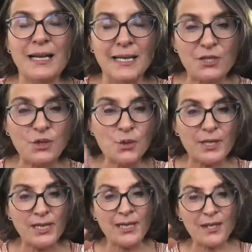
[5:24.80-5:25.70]
and you're
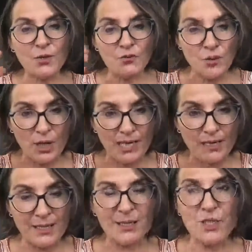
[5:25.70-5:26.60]
getting right
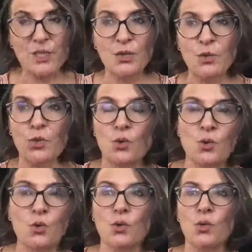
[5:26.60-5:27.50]
into your
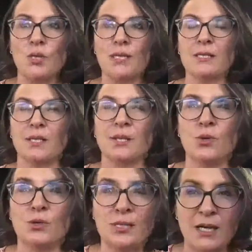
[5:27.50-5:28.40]
core, into
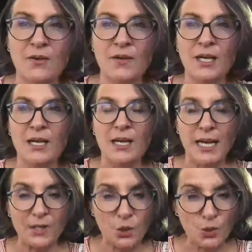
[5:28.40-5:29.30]
yourself,
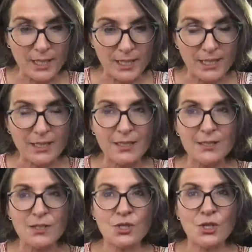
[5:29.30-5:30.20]
and you're getting
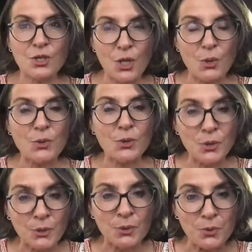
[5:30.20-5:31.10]
to know
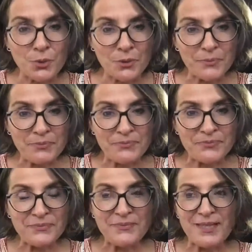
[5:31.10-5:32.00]
you.
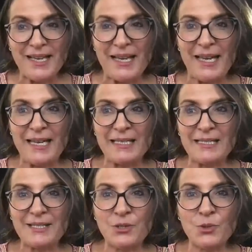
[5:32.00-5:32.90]

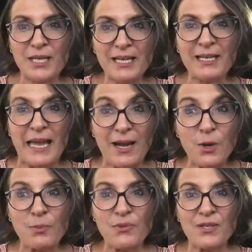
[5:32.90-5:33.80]
And you're getting
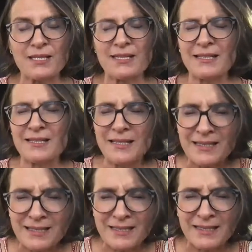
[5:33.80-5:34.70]
help, this
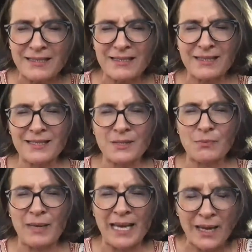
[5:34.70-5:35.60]
assistance, this
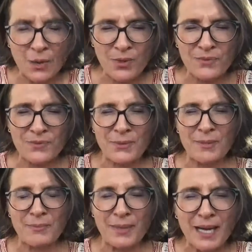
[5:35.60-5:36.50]
power
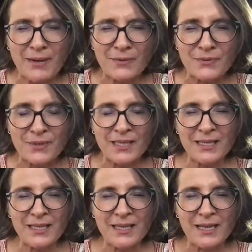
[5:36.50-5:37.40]
from above.
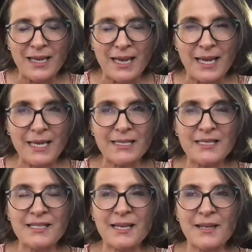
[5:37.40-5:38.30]
And